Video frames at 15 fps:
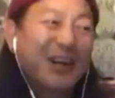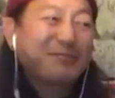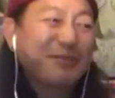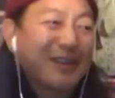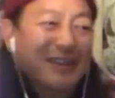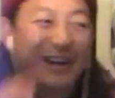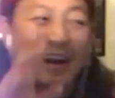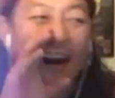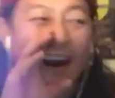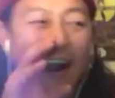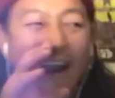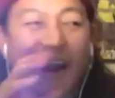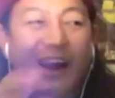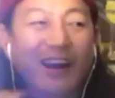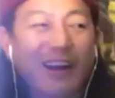He's like,
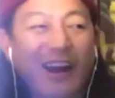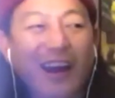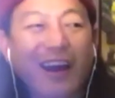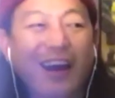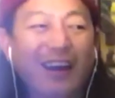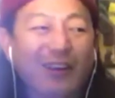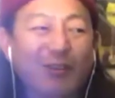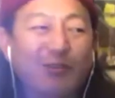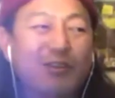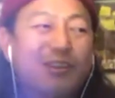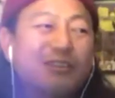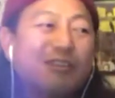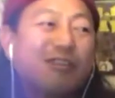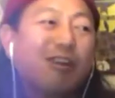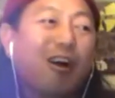hey, you need
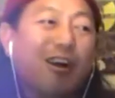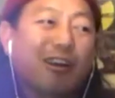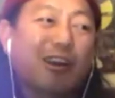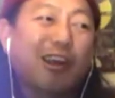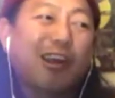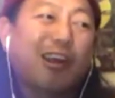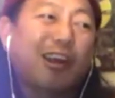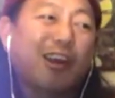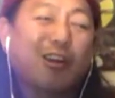to call Kiki. You